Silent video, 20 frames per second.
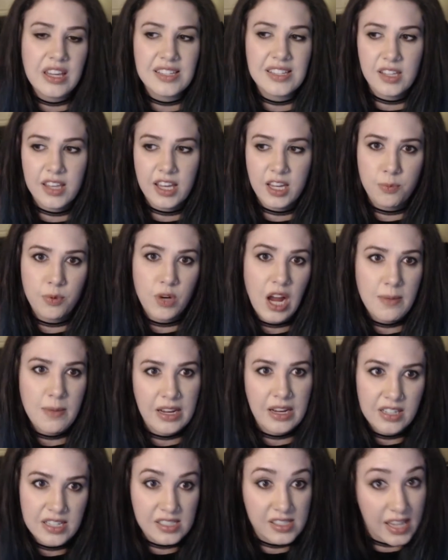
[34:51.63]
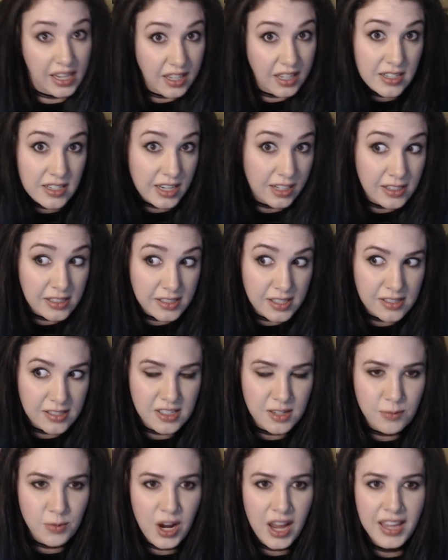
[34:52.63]
is like a primary secondary
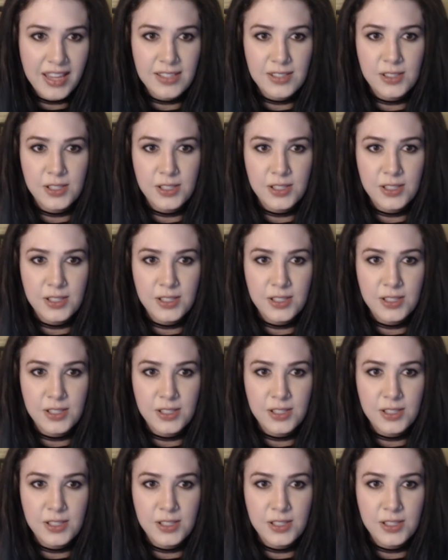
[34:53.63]
system, right?